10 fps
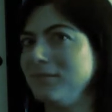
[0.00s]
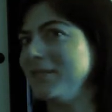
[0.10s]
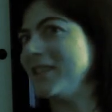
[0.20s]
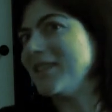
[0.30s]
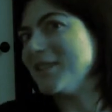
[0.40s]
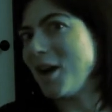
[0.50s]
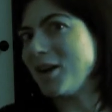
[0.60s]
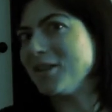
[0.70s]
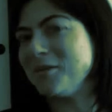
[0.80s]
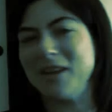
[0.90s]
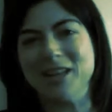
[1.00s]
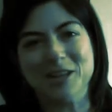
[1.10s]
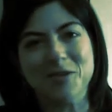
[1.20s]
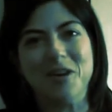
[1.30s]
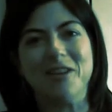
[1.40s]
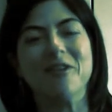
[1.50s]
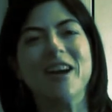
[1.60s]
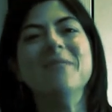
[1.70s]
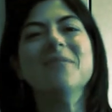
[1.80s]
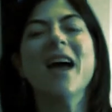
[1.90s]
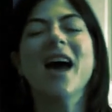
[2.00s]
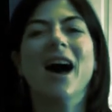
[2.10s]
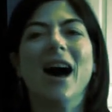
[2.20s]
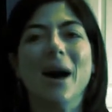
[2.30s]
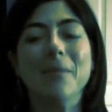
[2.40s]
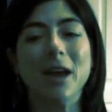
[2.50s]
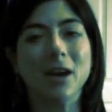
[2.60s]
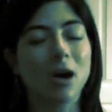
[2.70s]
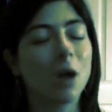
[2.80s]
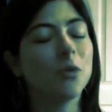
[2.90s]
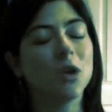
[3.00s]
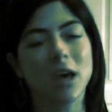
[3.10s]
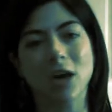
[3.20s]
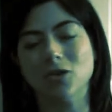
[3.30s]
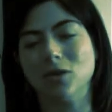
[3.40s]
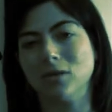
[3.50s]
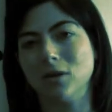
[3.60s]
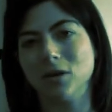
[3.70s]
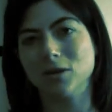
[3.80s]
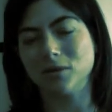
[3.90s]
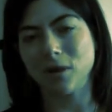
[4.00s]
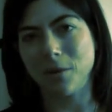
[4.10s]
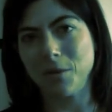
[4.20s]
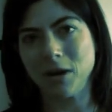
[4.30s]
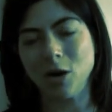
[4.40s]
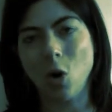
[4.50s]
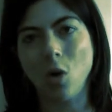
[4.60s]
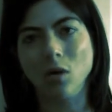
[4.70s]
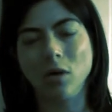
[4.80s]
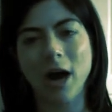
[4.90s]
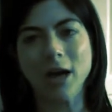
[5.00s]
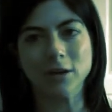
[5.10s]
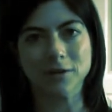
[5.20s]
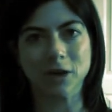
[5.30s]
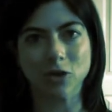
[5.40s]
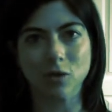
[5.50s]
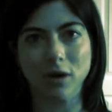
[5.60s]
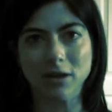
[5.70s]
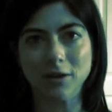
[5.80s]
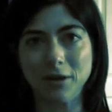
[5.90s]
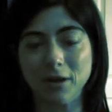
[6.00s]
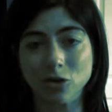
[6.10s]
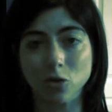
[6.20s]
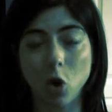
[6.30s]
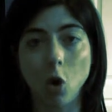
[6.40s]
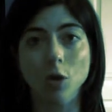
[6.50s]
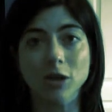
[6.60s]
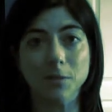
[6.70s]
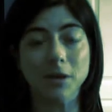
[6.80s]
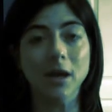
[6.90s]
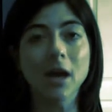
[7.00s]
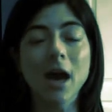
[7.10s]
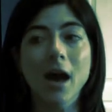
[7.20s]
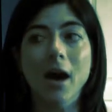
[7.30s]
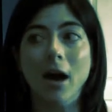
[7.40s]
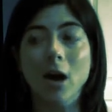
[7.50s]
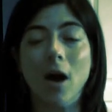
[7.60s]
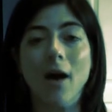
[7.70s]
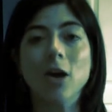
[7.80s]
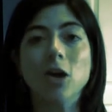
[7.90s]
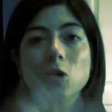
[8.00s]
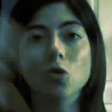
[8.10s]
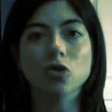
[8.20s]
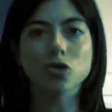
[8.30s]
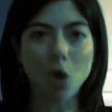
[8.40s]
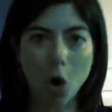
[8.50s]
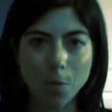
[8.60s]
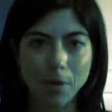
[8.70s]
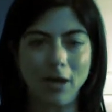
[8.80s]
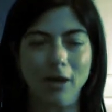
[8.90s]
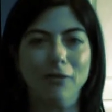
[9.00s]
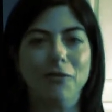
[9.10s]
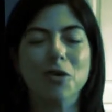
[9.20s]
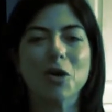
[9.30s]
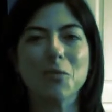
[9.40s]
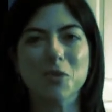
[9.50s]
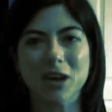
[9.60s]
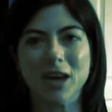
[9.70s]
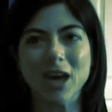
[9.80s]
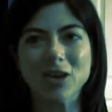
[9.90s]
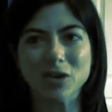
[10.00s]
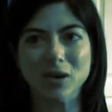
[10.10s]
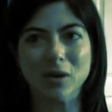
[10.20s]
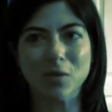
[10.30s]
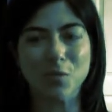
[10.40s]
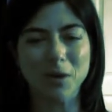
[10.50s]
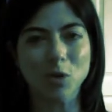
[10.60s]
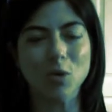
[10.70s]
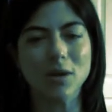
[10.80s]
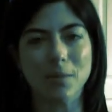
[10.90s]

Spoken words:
this is awesome, let's do it, right? And communication. In all kinds of sexual activity, there should always be a huge opening for communication between the